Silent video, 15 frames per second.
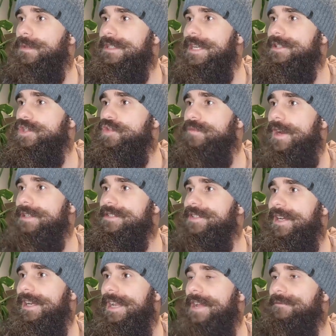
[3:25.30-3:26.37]
We take 2 rights,
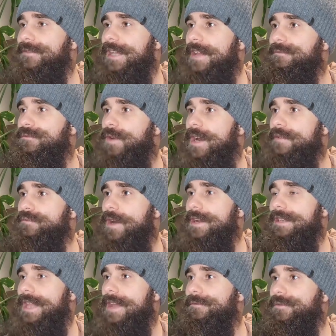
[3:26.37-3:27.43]
then a left, left,
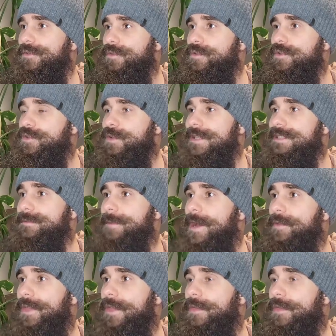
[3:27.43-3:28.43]
right, left, through the Trask mouth,